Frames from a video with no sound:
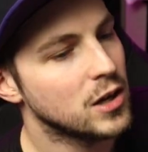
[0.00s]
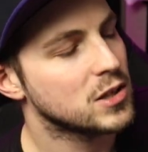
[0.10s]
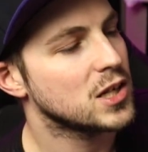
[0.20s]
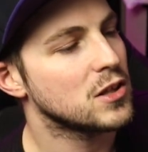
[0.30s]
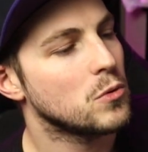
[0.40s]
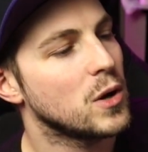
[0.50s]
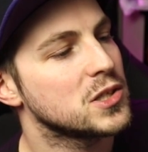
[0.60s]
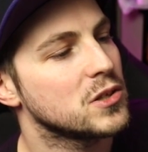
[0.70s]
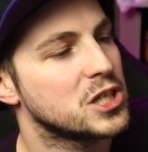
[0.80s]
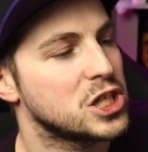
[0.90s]
It looks like the
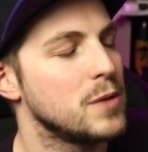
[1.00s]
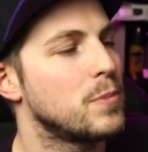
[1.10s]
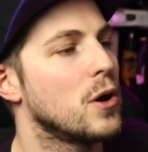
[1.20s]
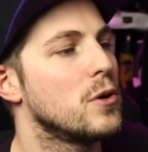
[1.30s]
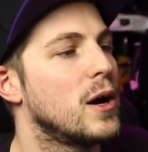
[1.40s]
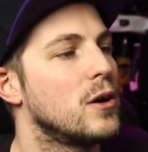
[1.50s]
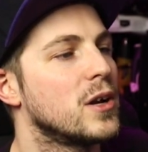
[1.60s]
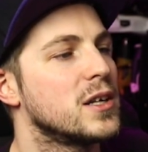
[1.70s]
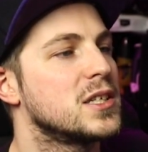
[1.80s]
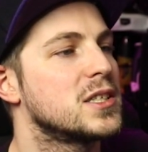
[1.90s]
ones on the cheapo
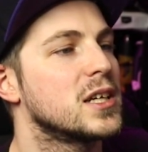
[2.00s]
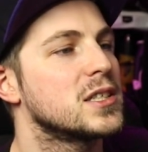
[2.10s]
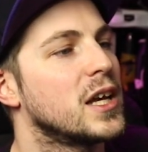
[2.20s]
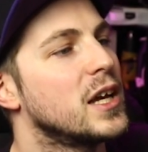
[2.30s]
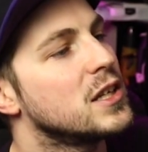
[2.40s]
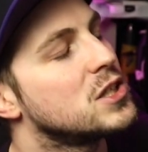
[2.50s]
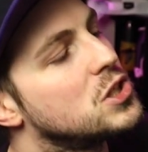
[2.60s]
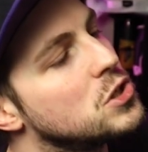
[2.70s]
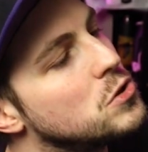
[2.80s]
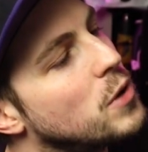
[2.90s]
L96 here
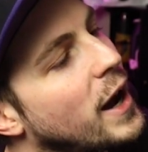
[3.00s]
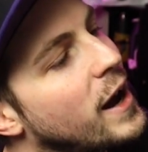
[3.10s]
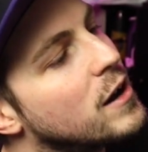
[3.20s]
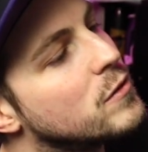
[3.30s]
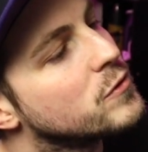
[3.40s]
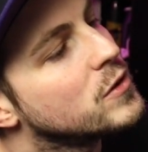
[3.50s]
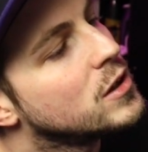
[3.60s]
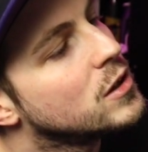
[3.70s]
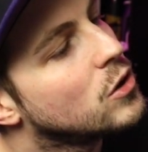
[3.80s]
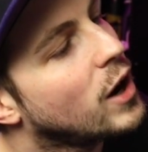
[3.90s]
do have
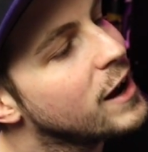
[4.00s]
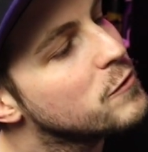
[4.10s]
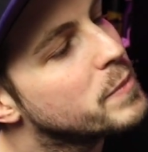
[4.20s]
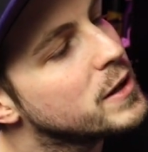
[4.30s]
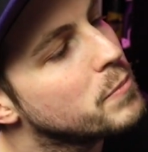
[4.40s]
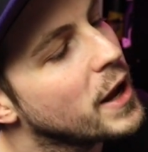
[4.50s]
or have been